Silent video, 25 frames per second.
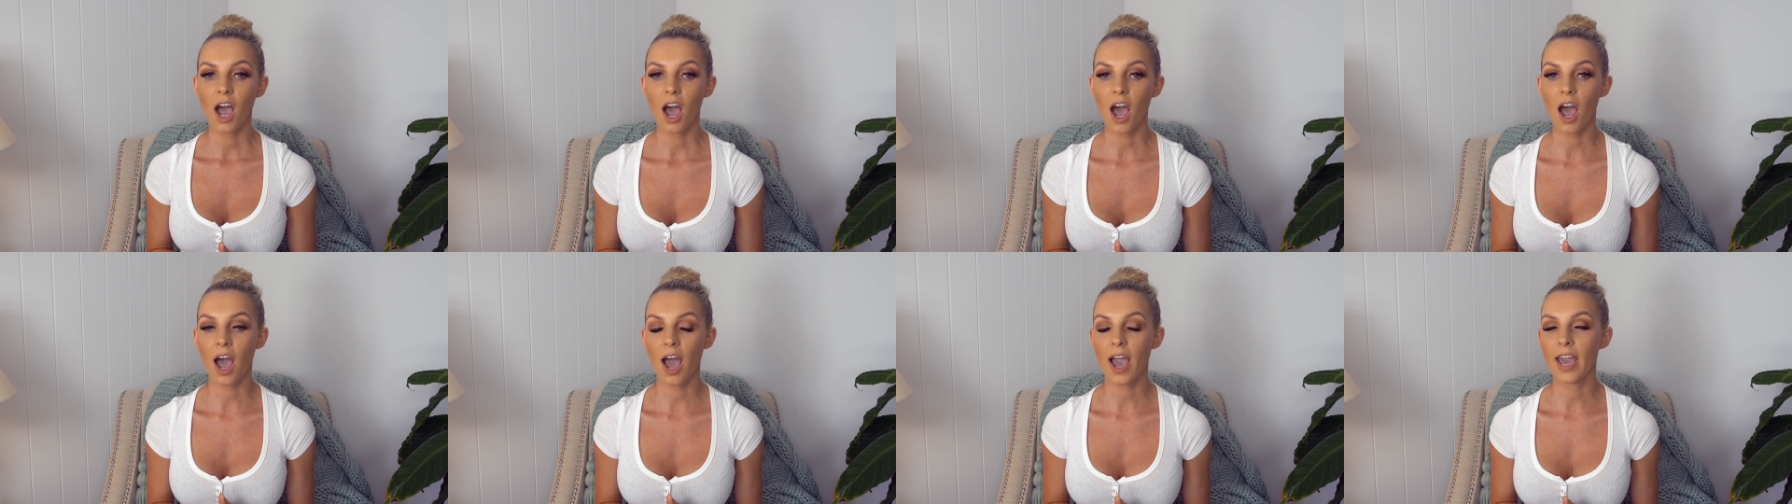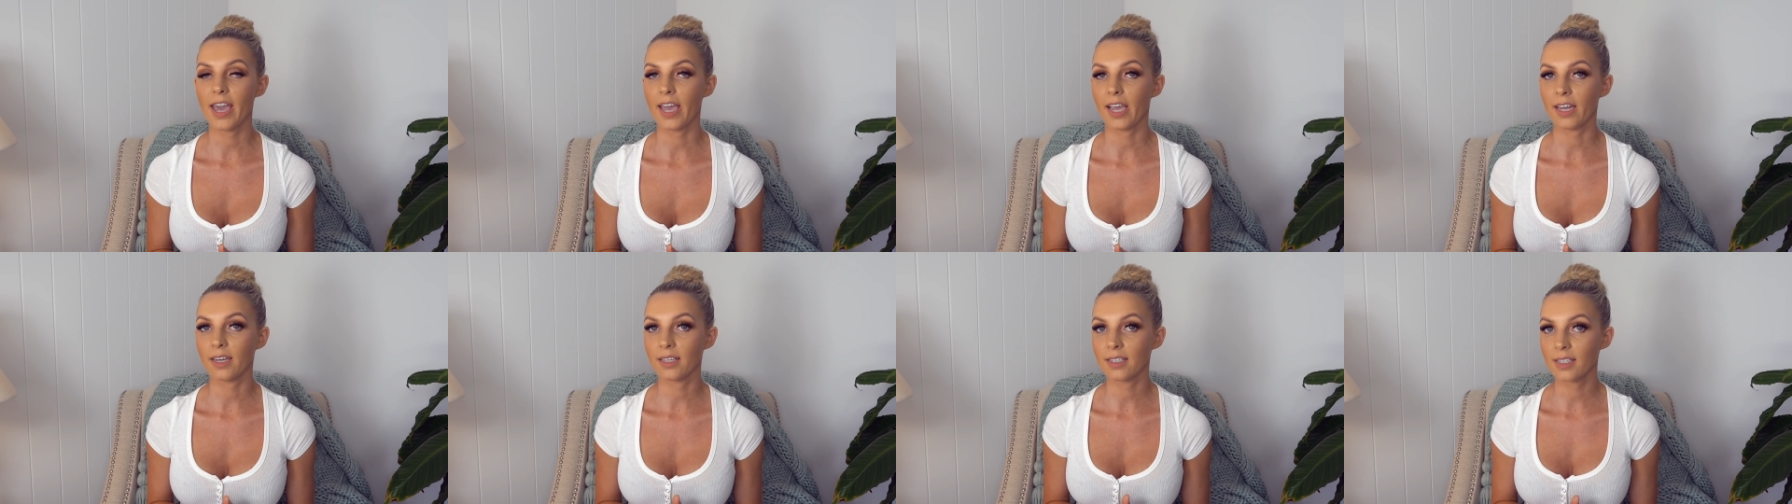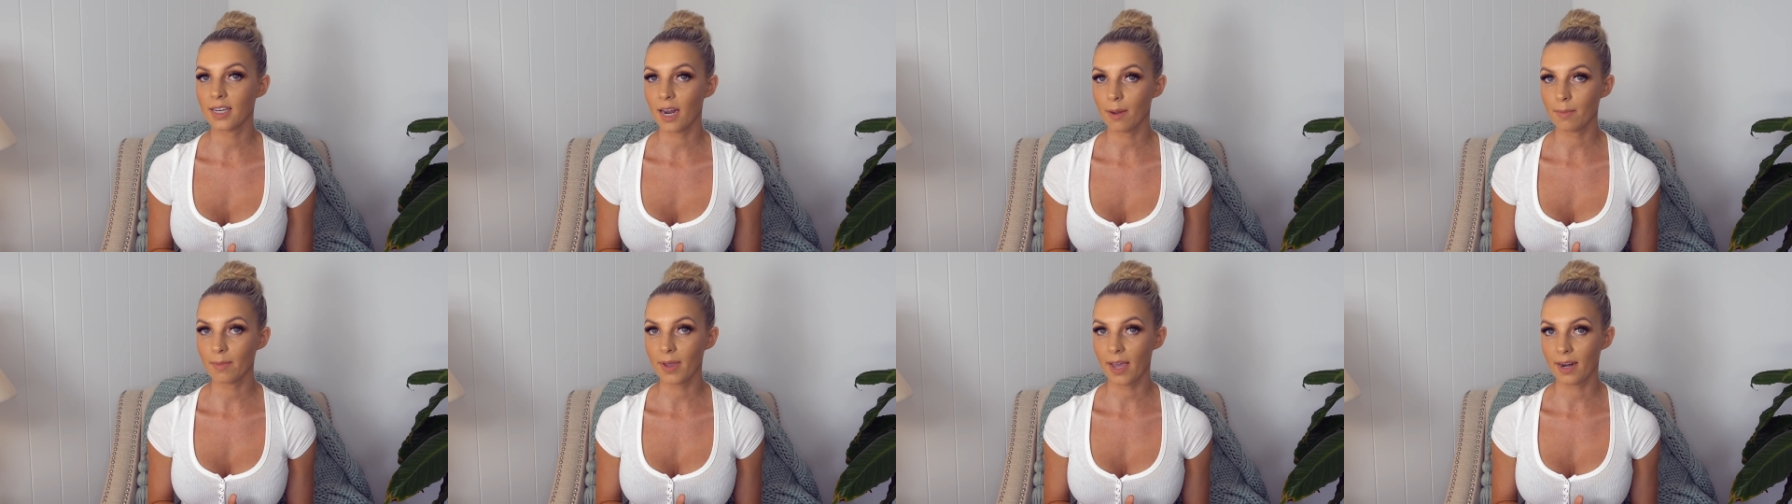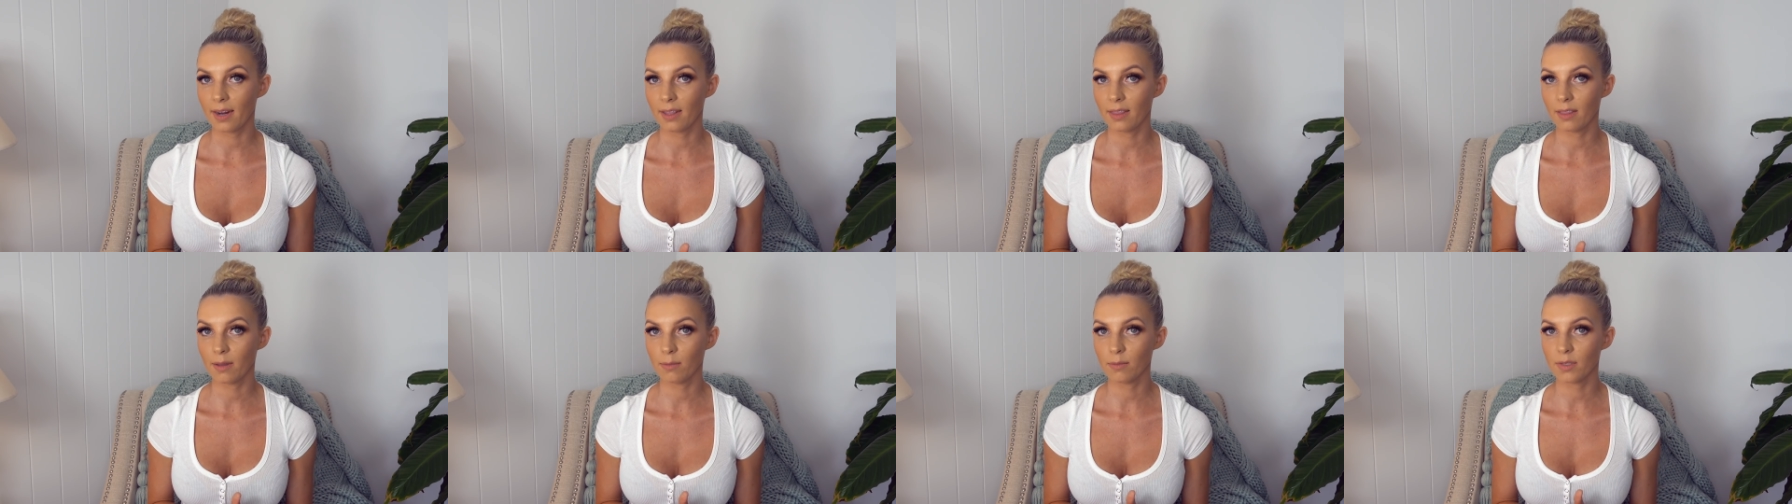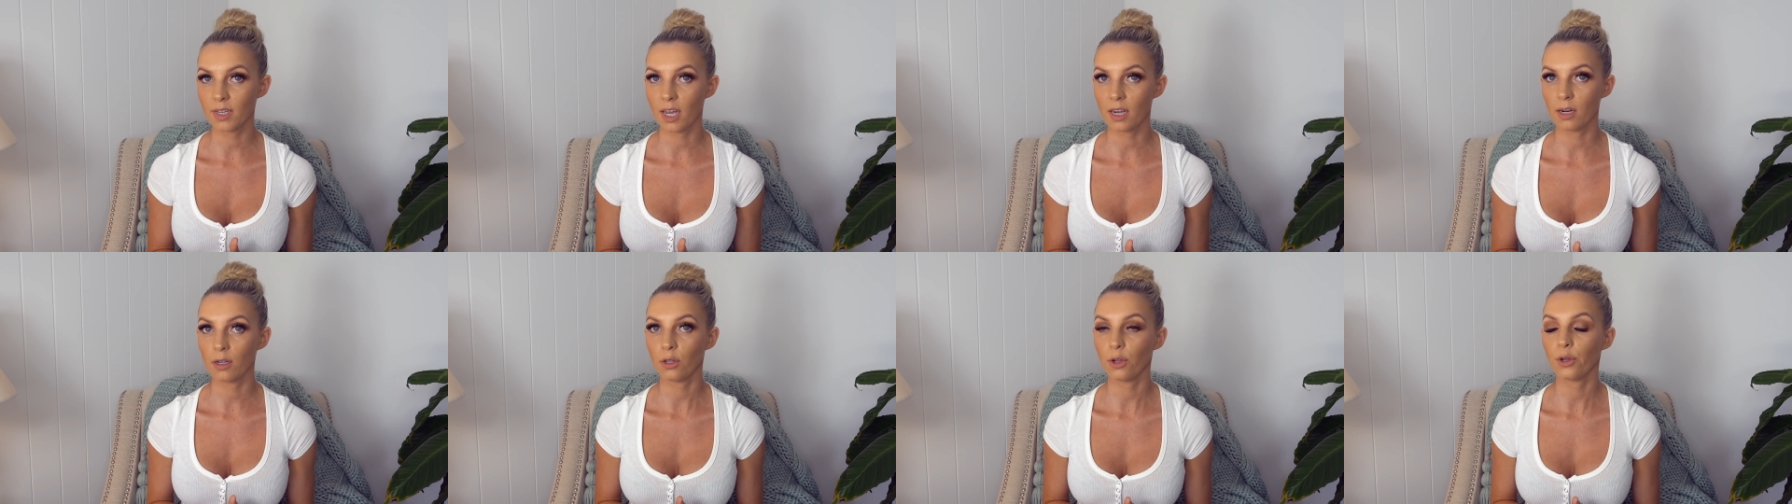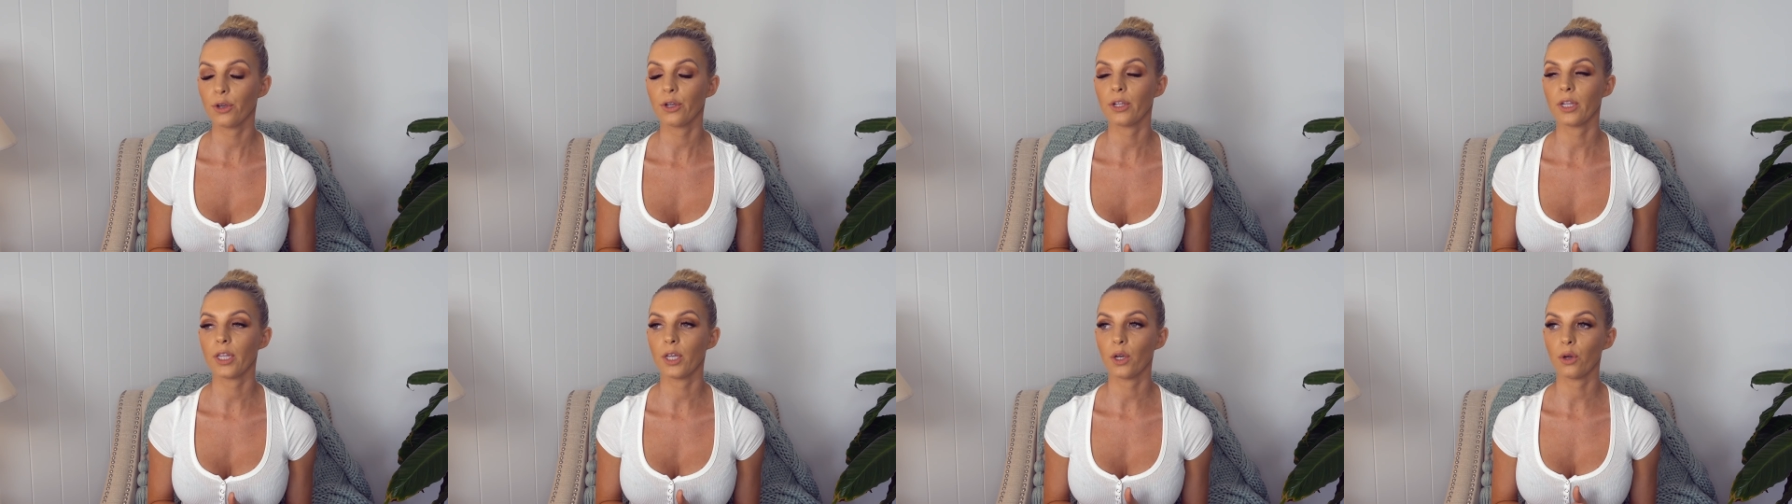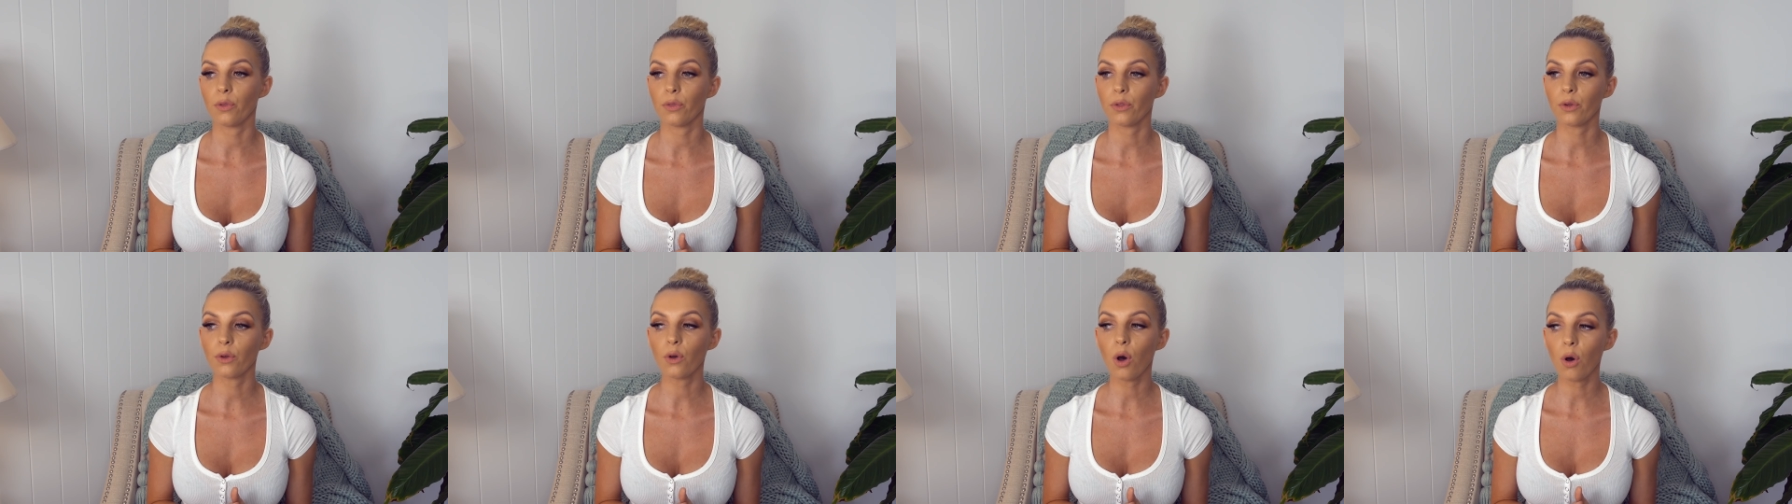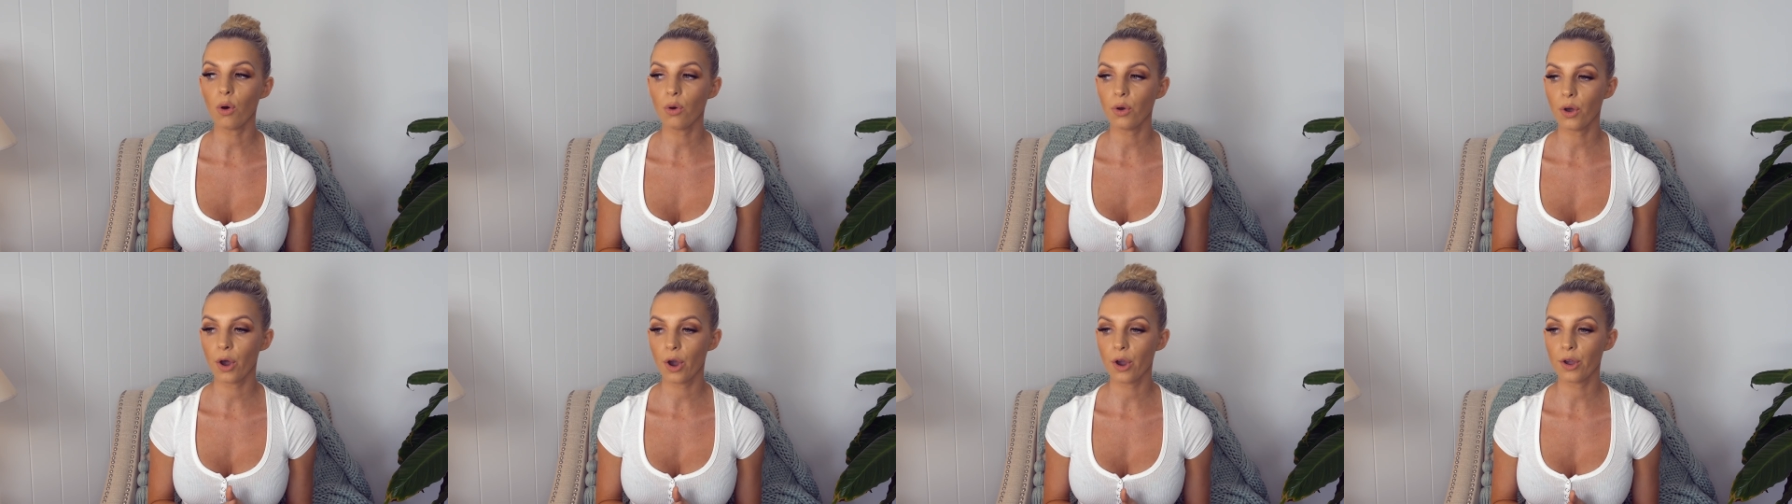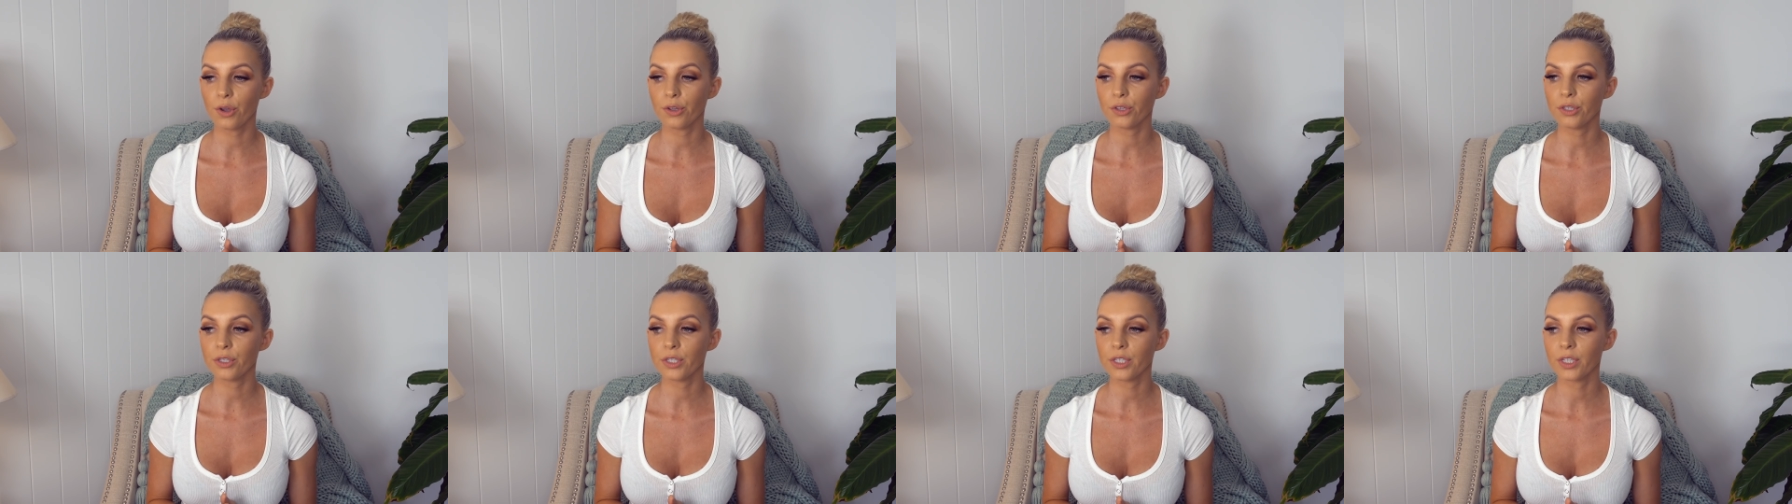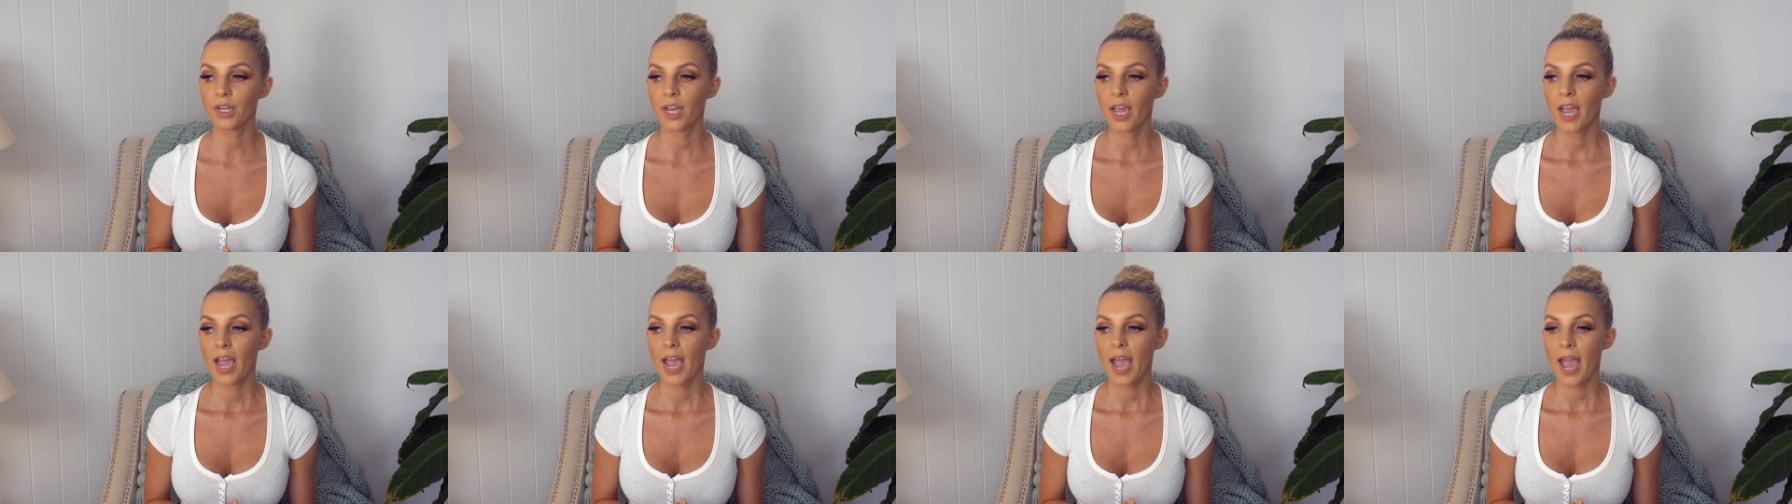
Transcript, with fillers: I ended up getting them done locally on the Gold Coast